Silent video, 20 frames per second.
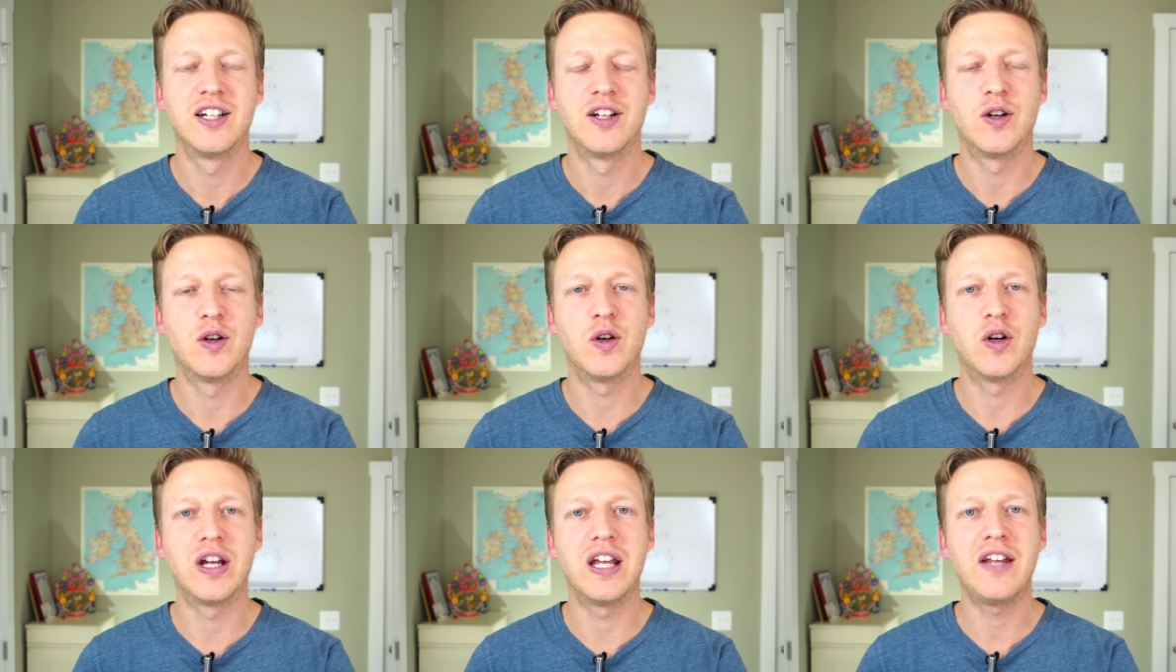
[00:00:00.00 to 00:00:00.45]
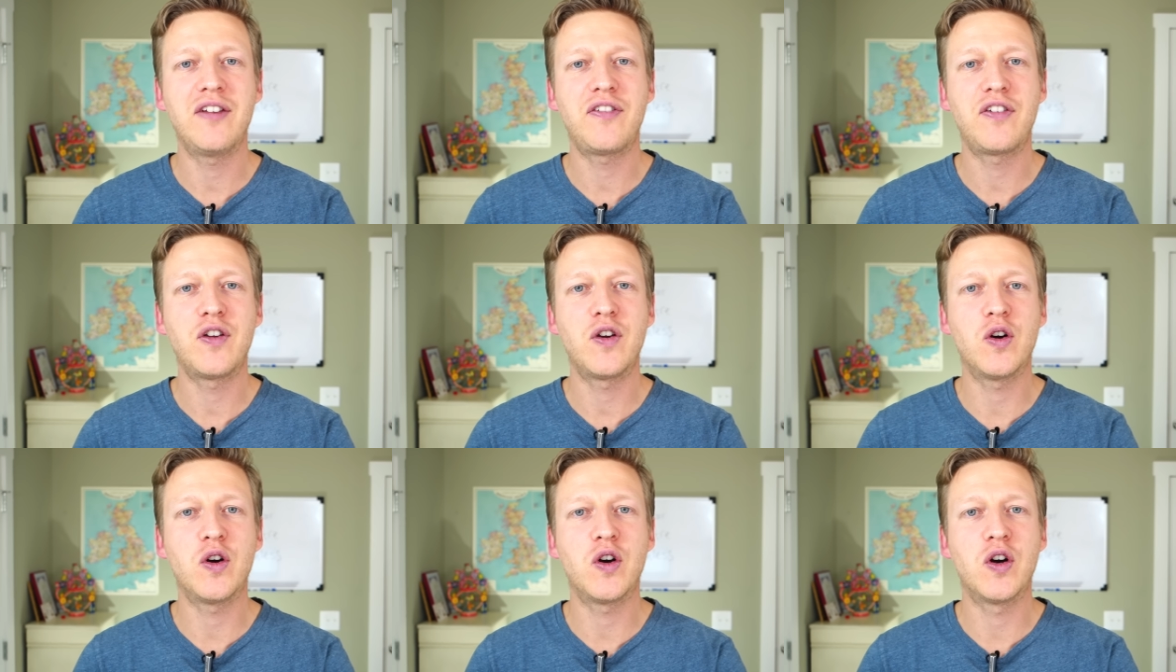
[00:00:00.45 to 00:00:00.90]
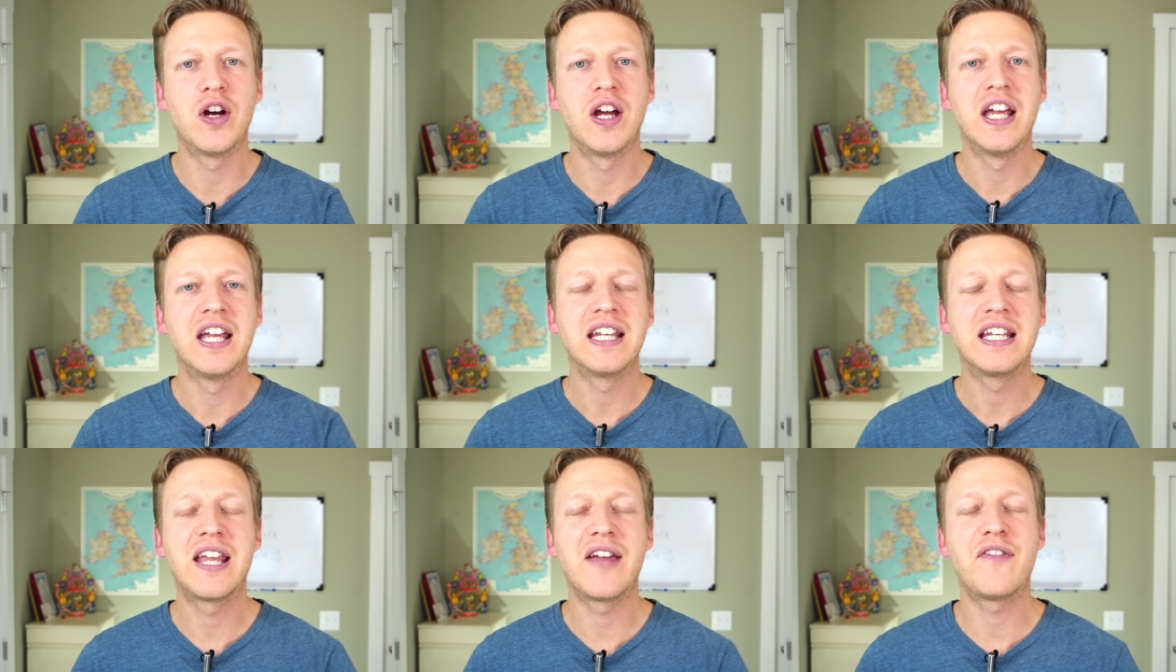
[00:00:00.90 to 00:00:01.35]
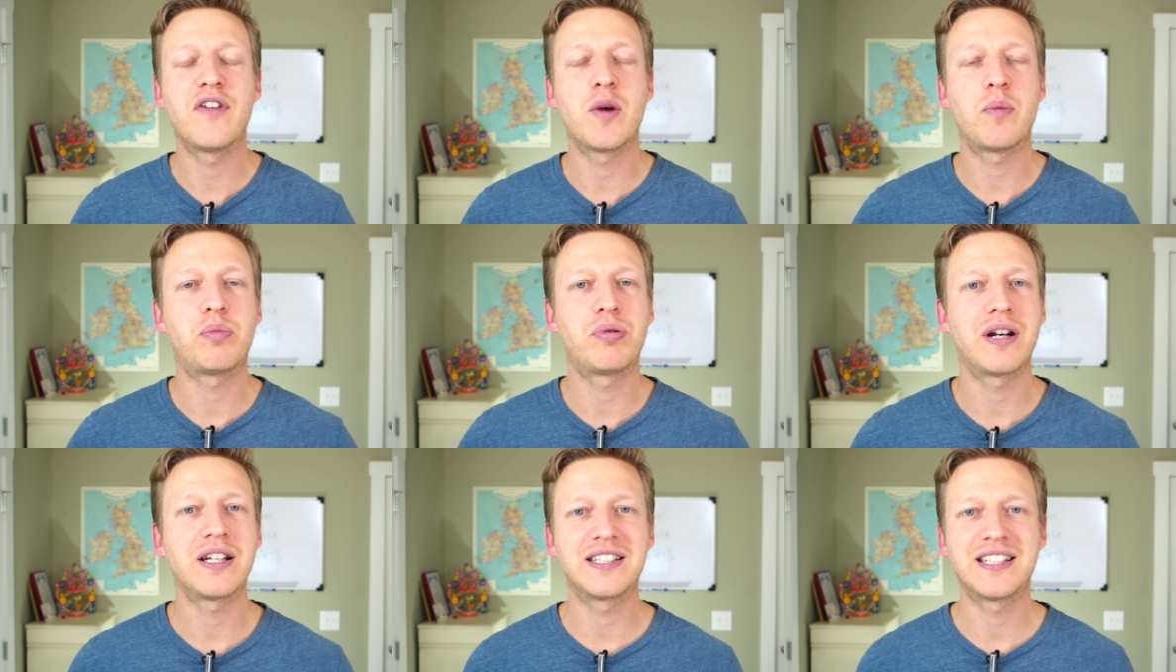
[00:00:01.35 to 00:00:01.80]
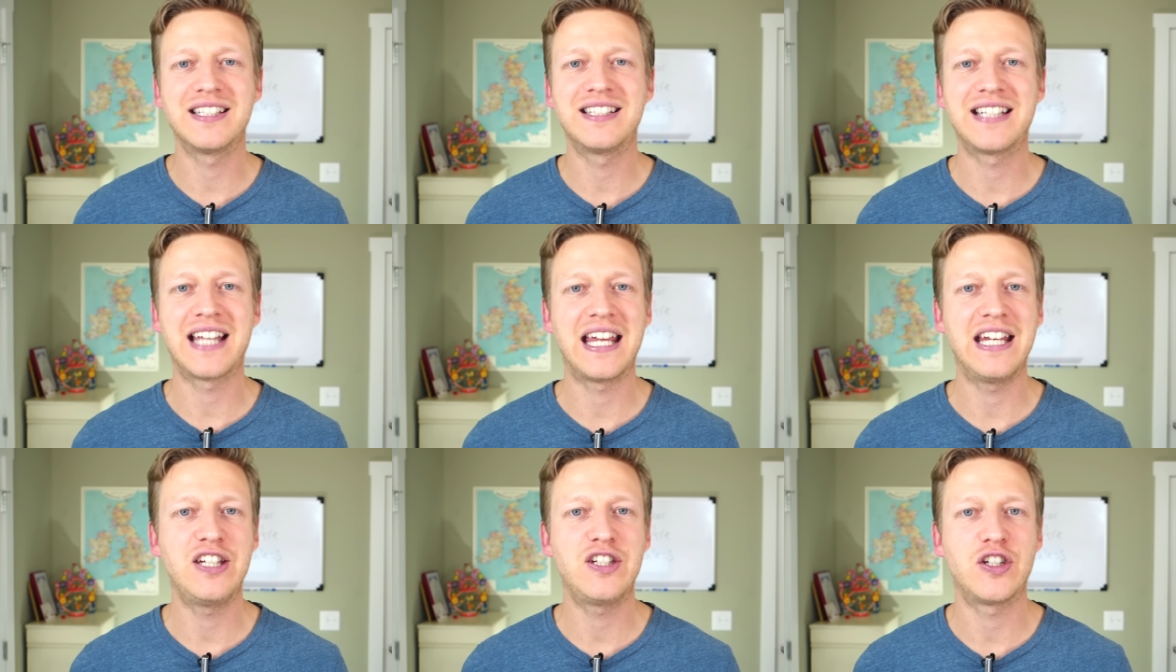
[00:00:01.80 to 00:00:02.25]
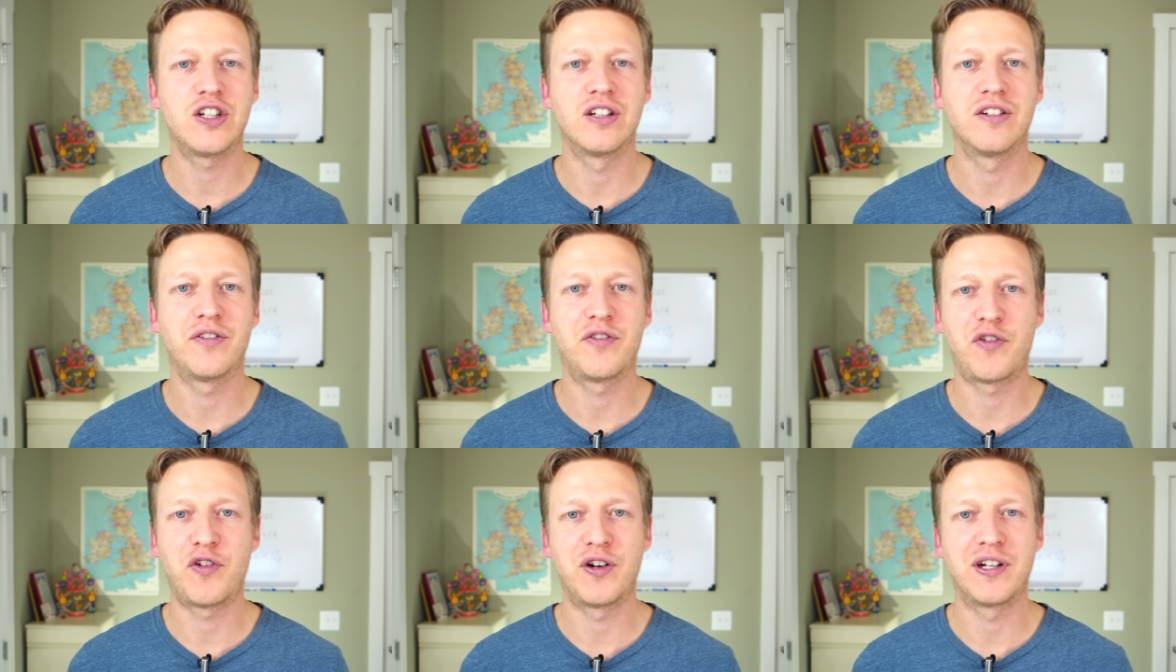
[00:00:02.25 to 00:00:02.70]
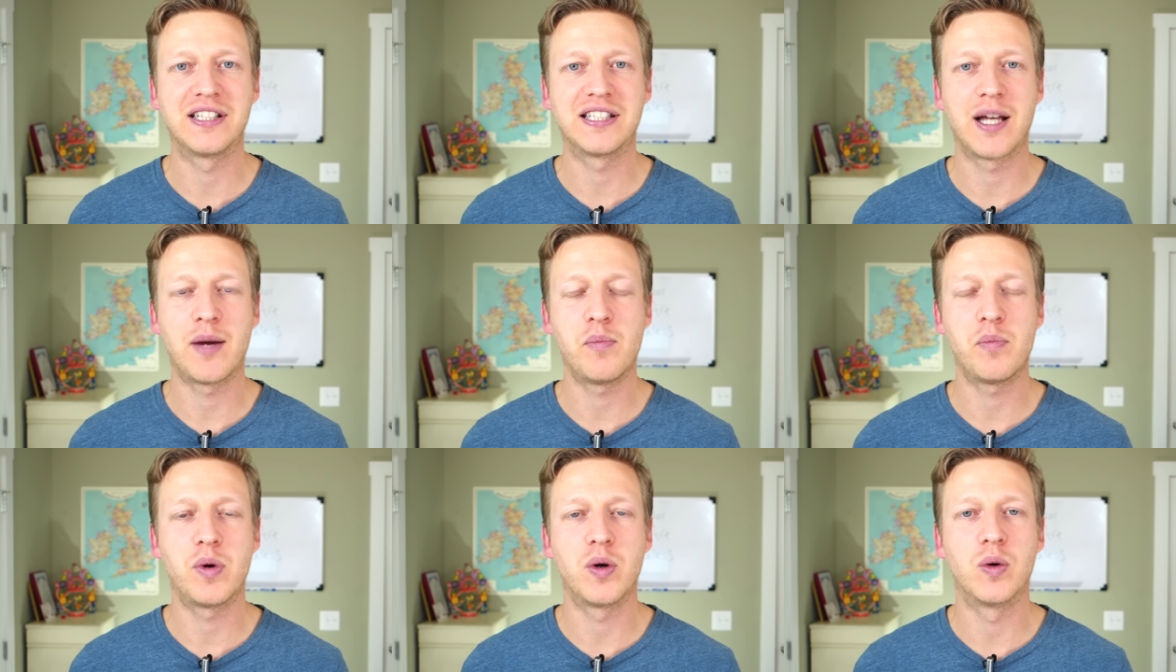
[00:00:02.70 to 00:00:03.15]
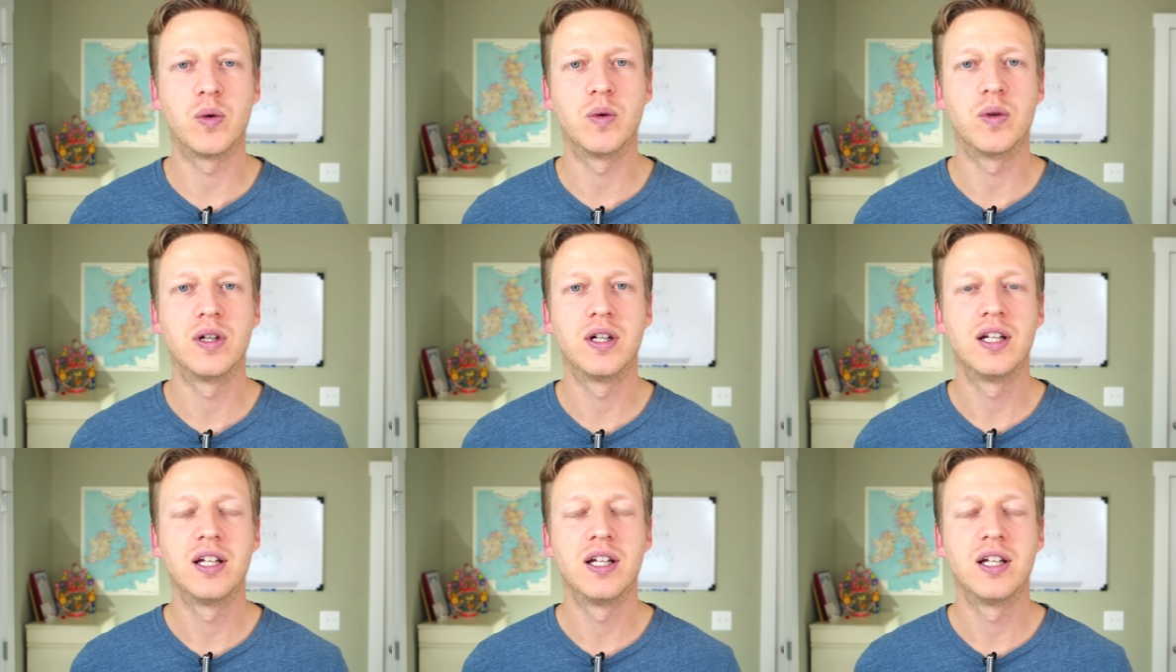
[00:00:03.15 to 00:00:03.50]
Or if you're giving a presentation, for example.